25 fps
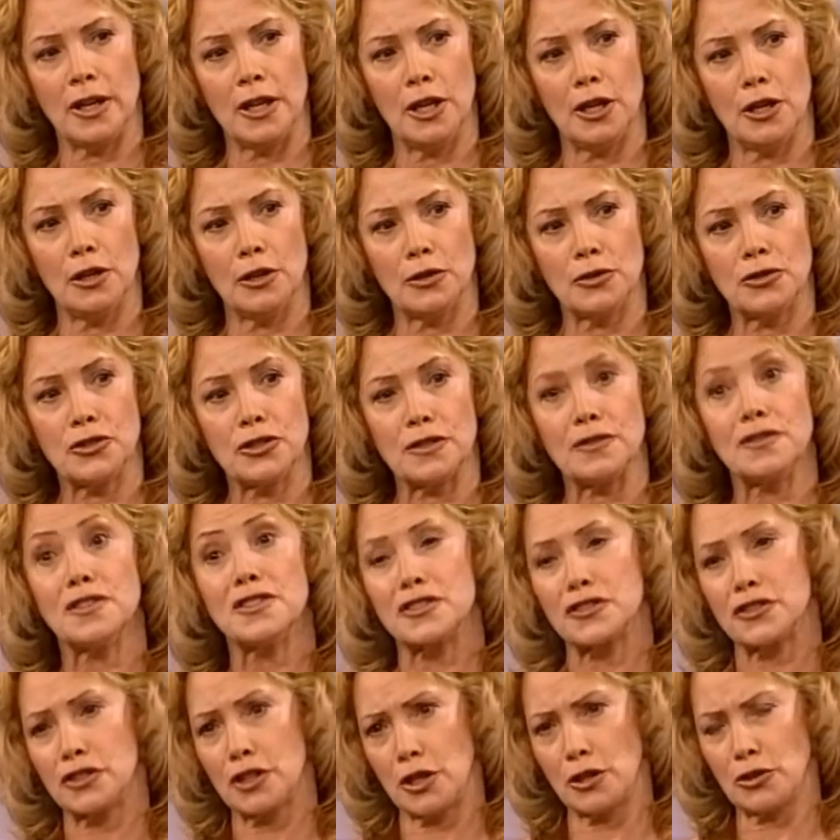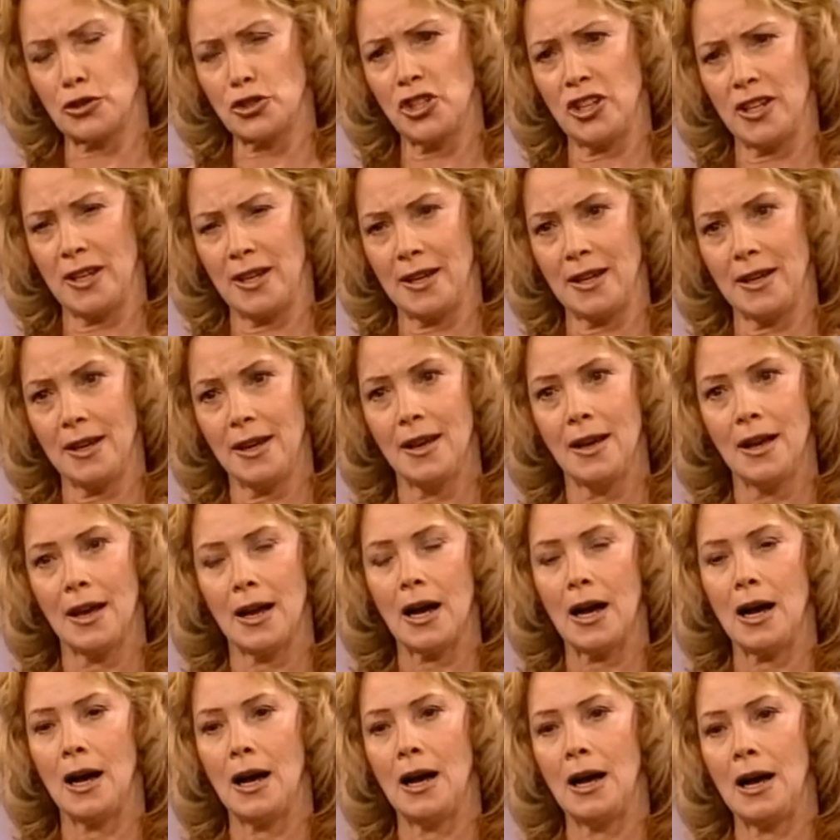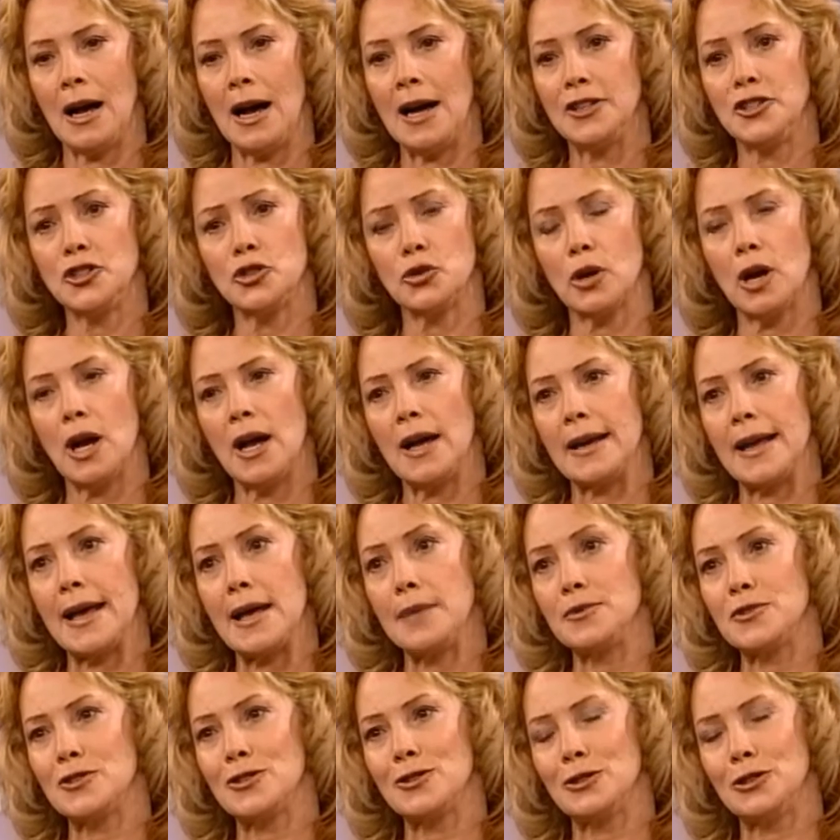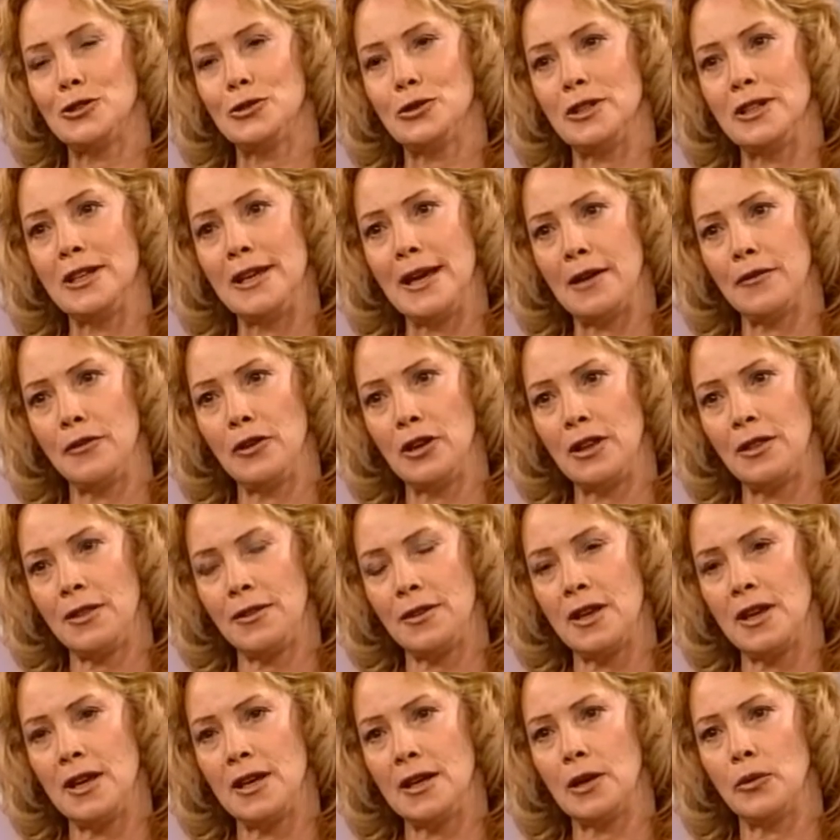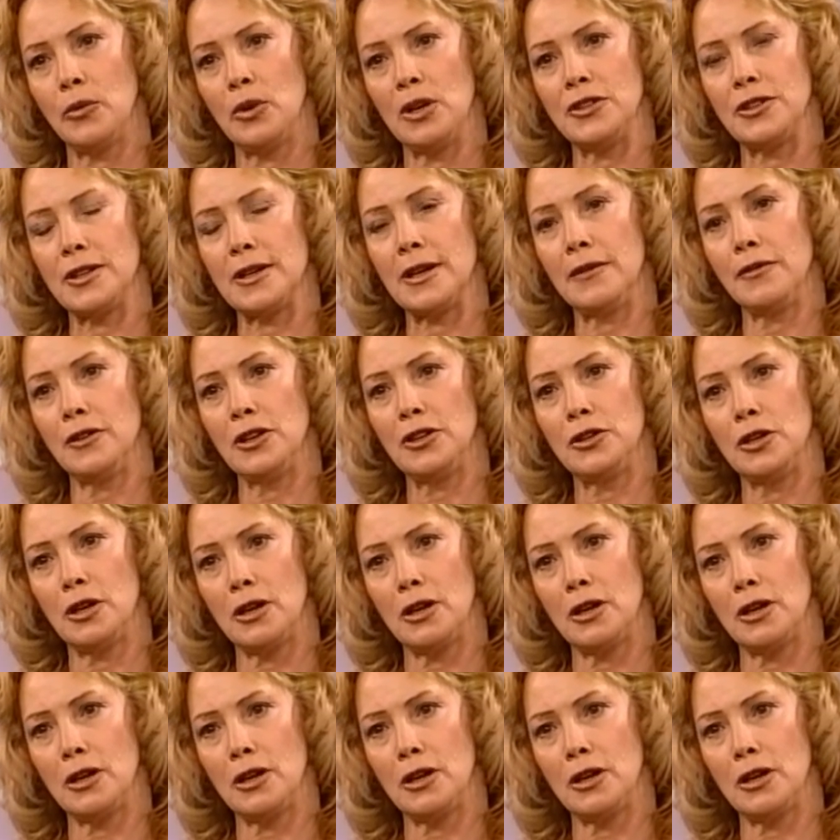years of searching. Uh, I tried absolutely everything. I went to every